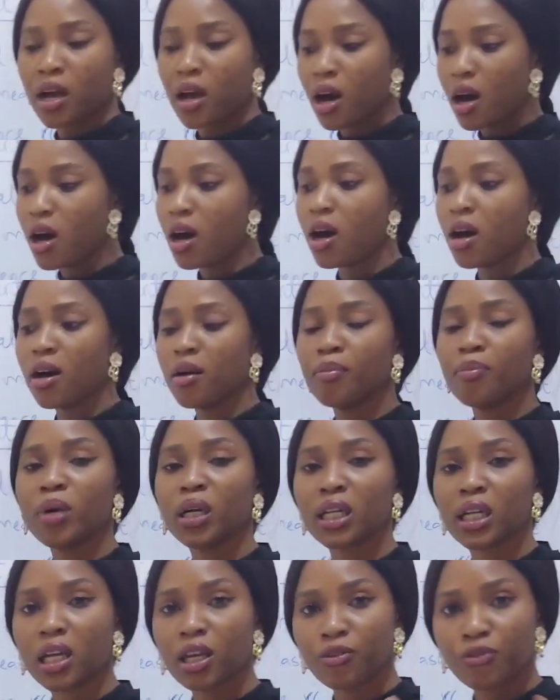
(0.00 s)

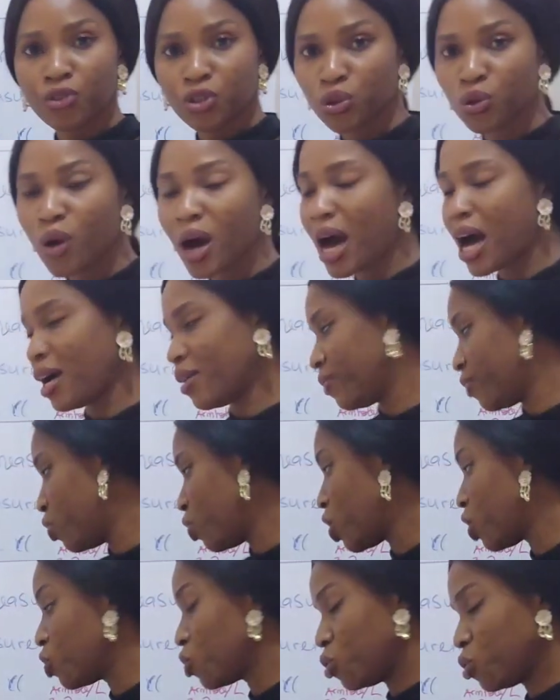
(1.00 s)
But if you have, you
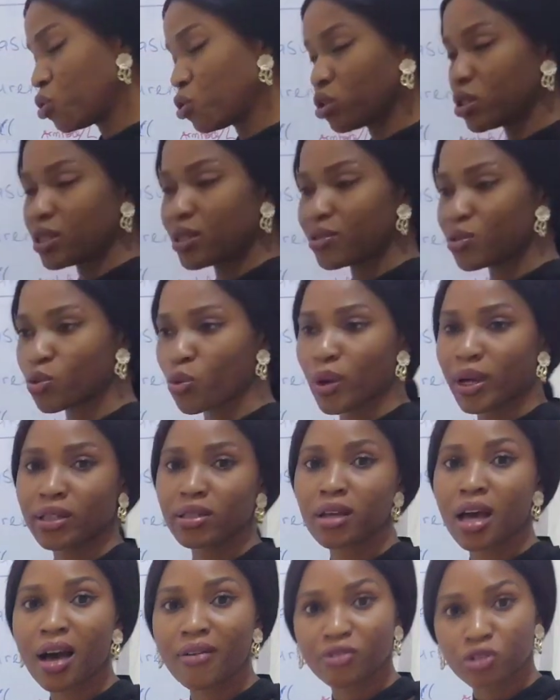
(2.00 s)
can use your T-square
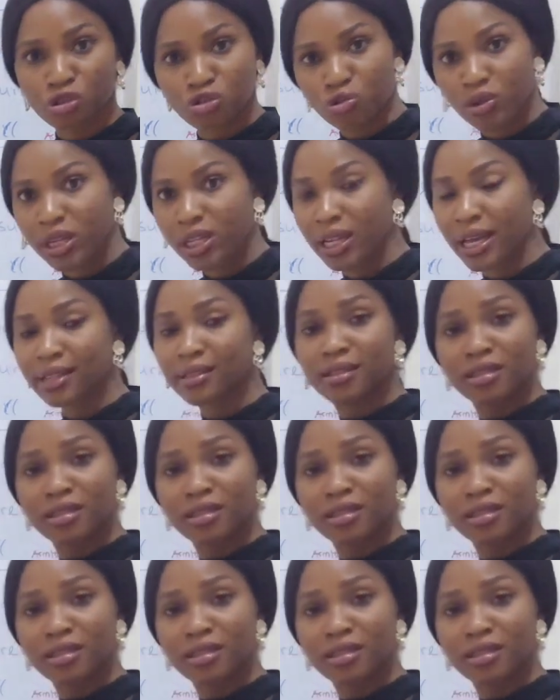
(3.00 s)
to have a straight line.